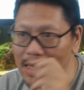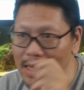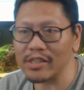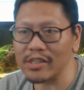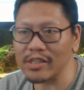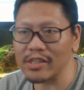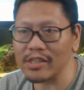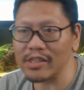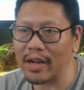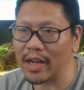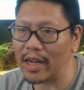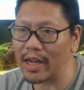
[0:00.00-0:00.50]

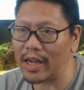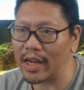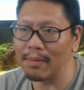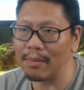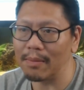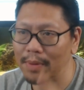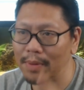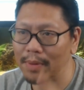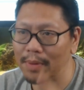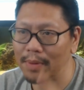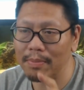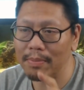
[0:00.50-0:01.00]
started that yet,
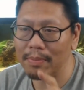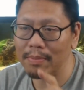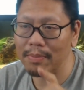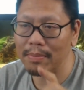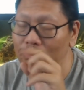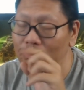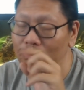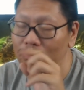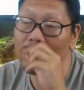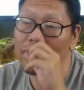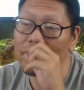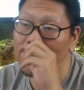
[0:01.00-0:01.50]
but I've been
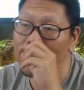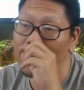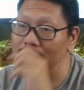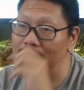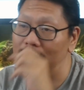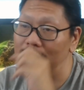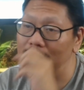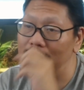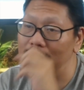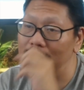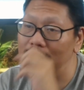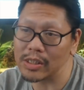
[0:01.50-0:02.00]
really
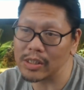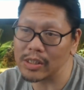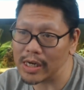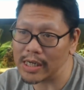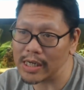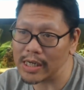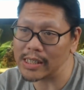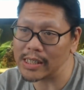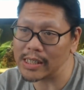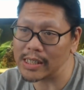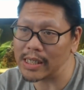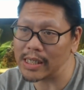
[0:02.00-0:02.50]
itching to try to
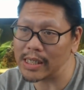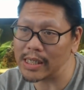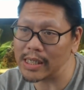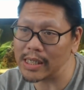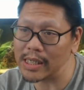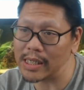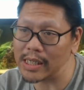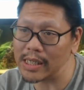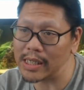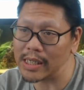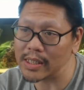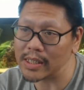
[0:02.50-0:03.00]
sit down and
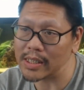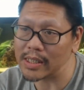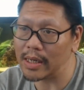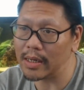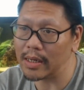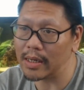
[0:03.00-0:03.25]
watch that.